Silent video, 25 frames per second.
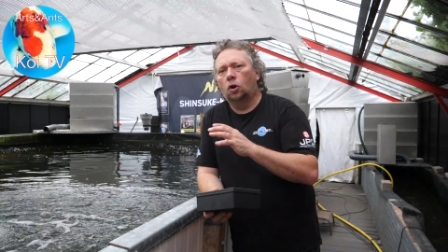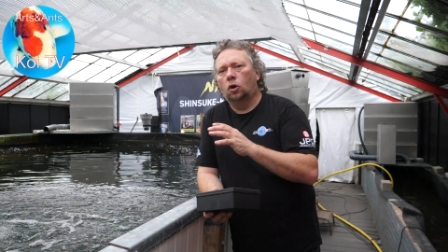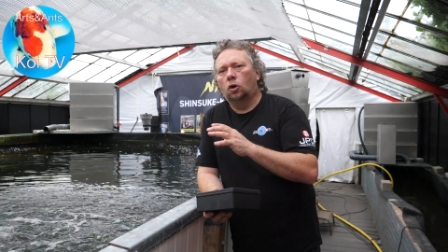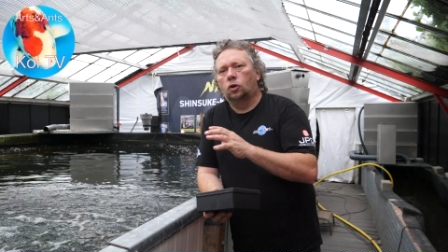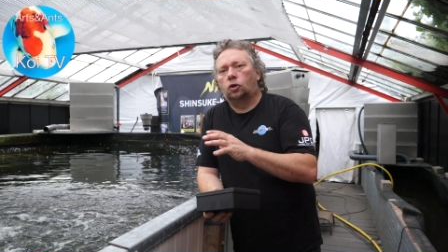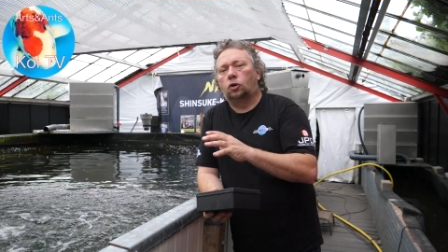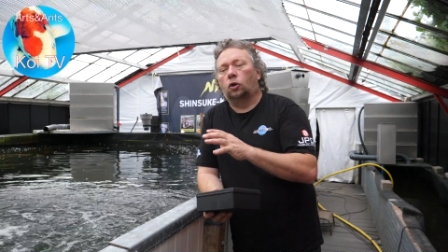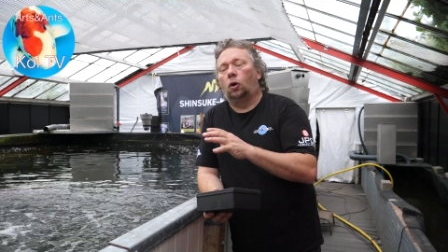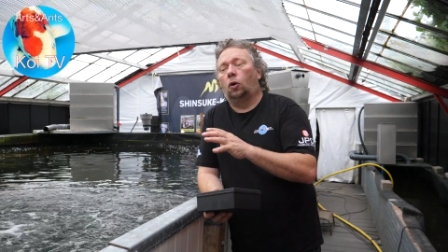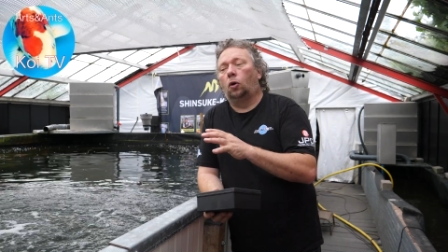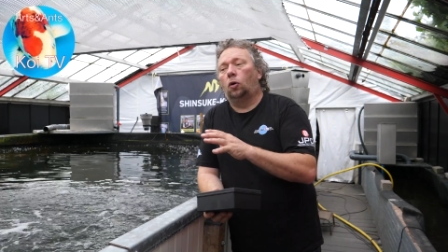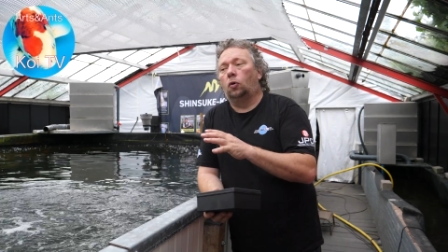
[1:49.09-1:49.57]

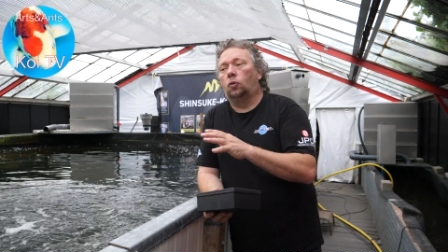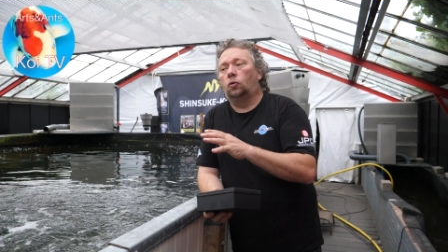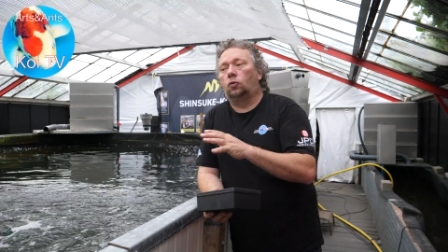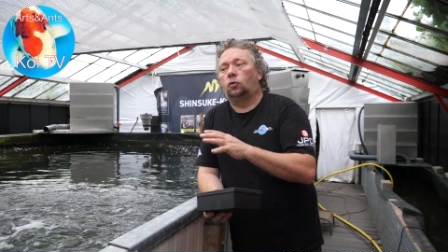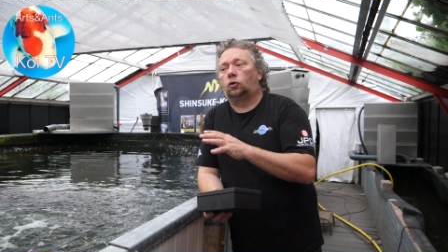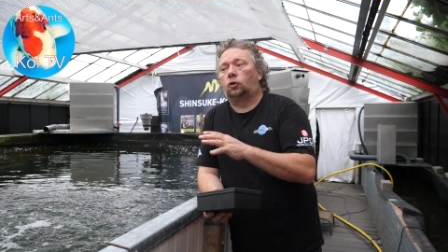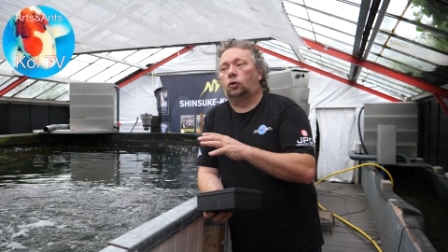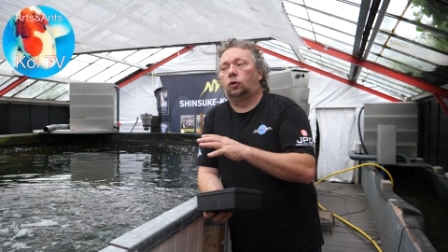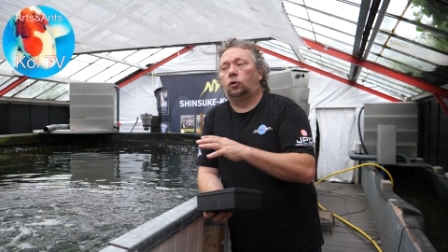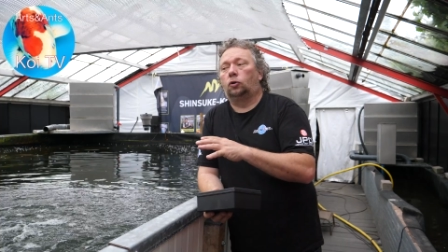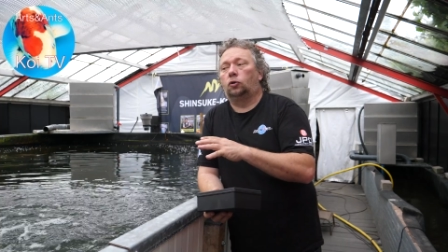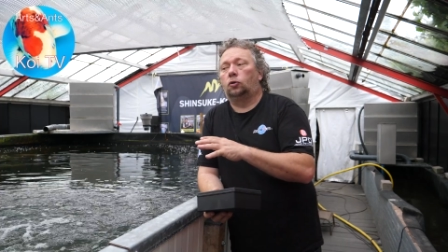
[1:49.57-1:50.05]
So
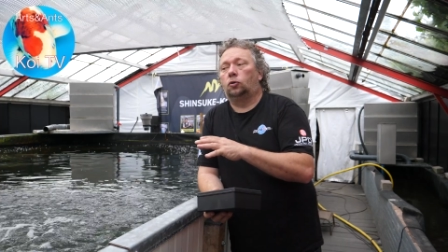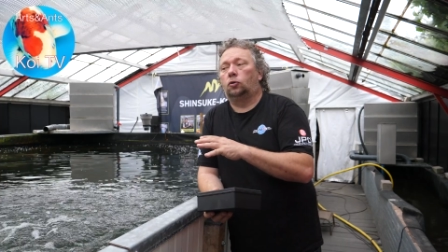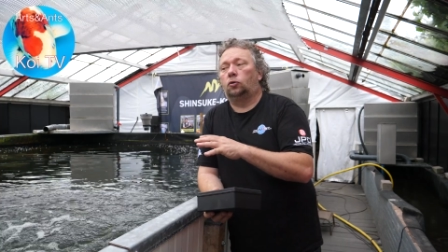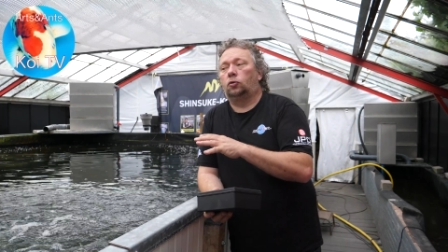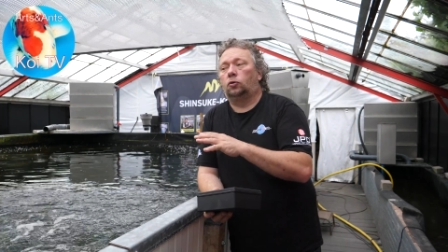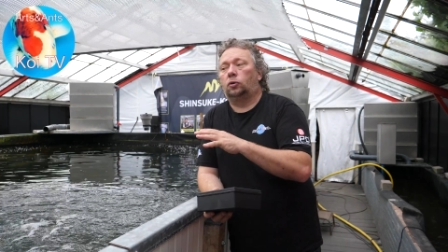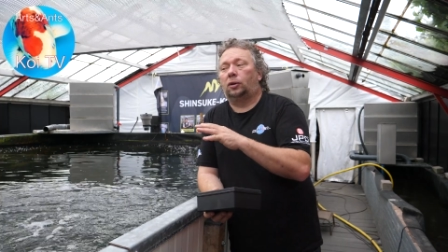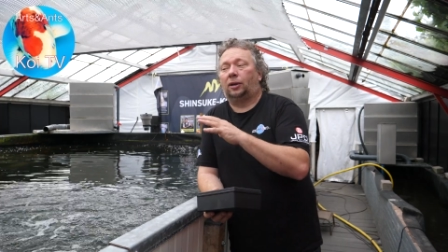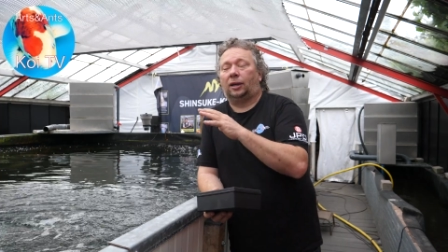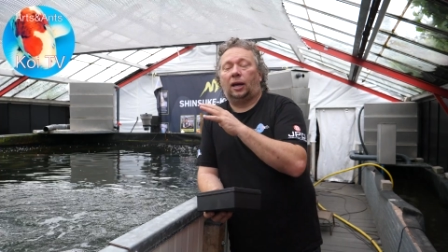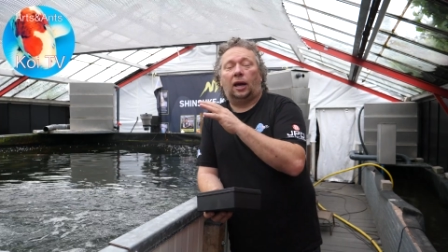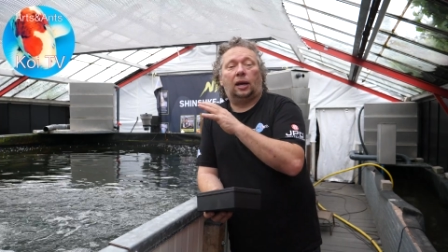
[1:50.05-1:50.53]

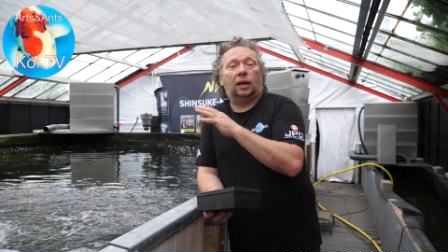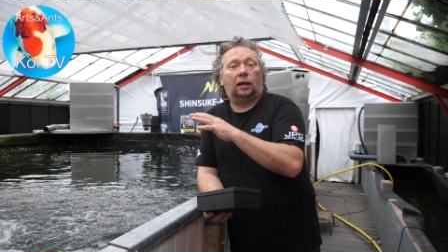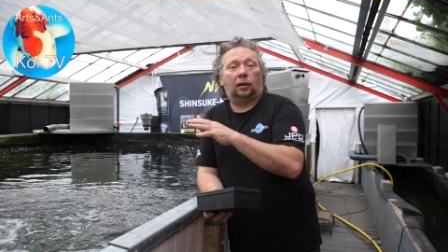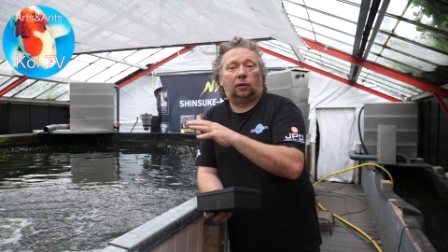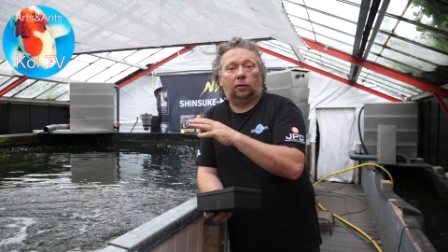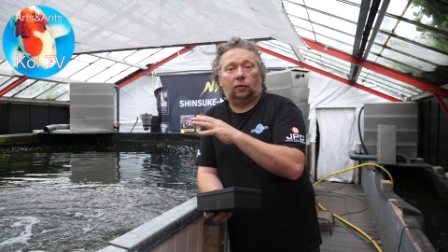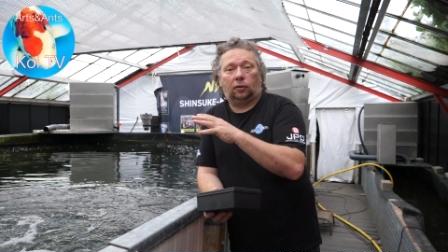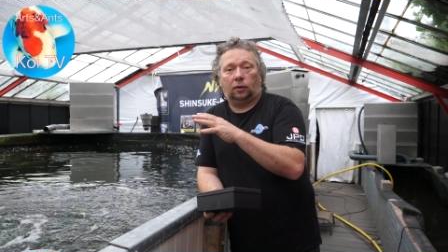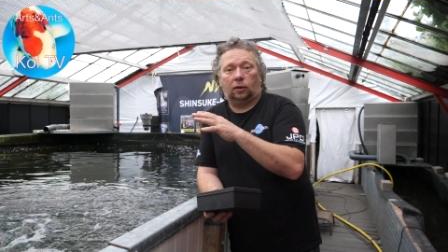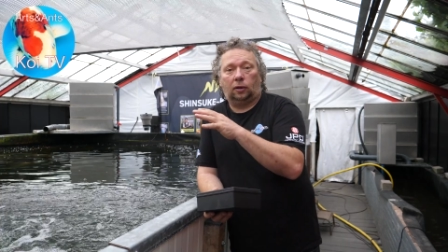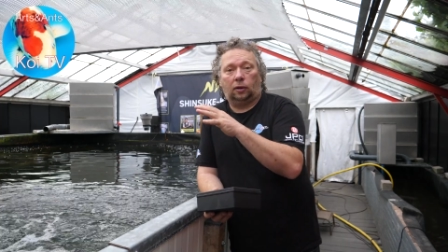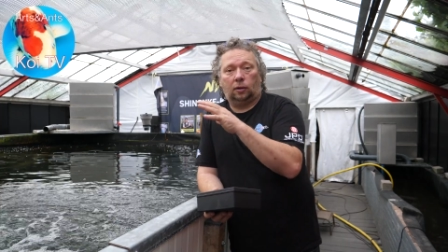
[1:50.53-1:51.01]
to get
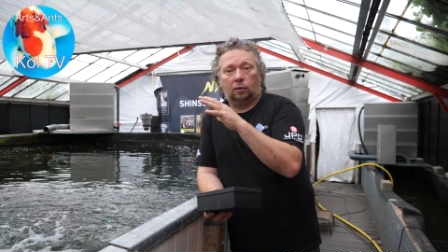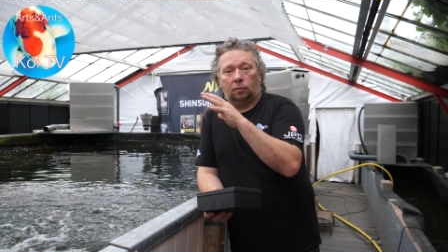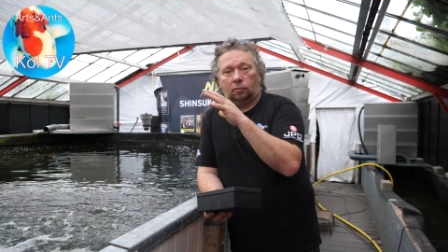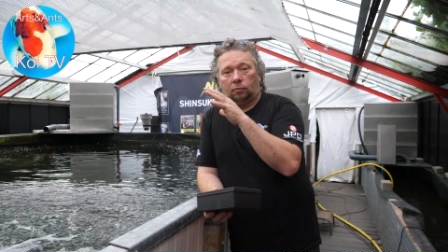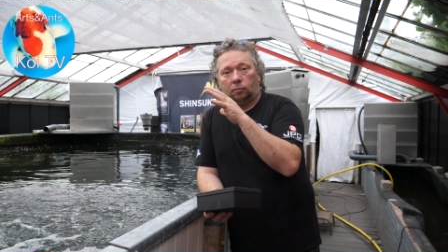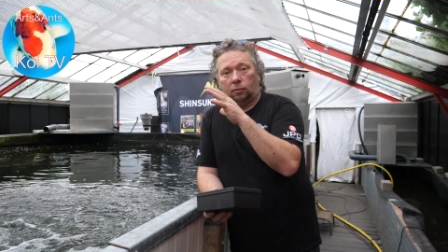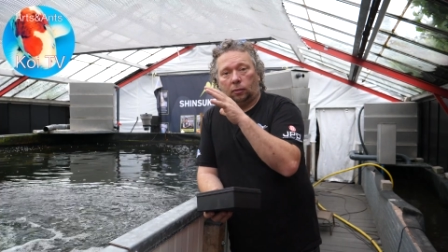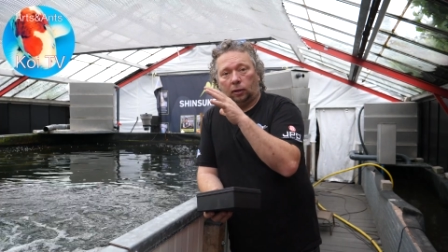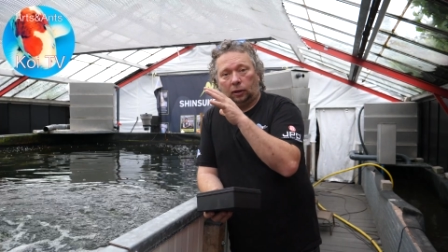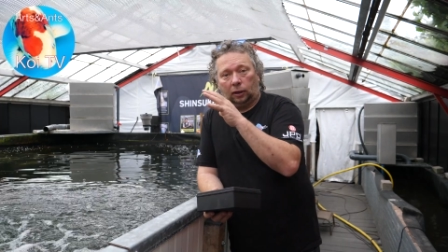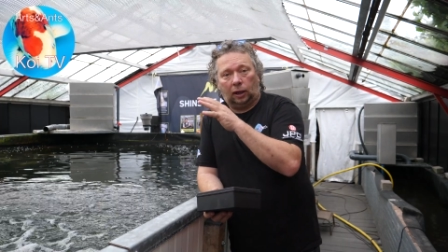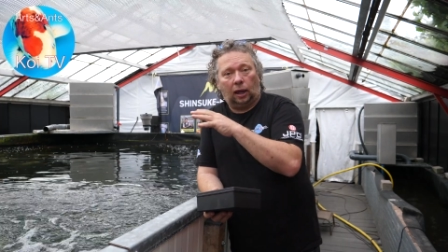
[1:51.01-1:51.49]
it
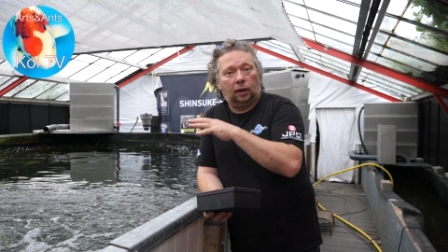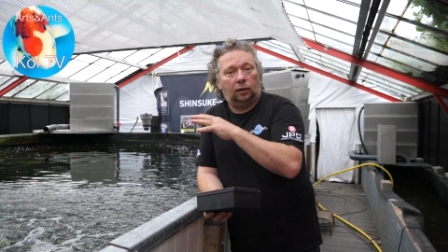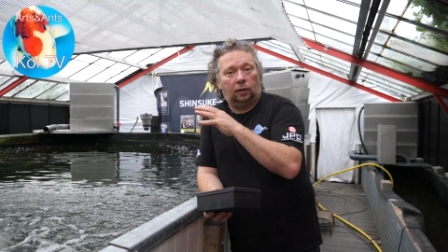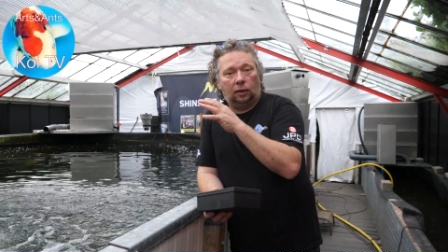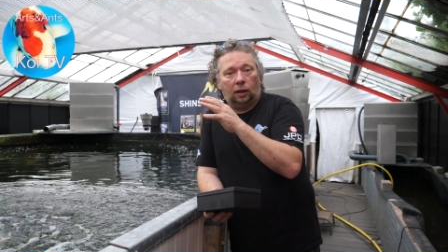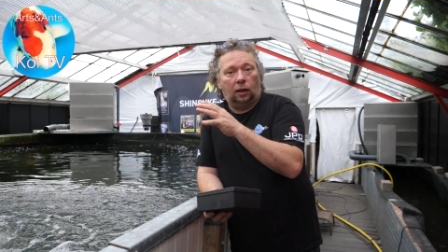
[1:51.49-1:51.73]
get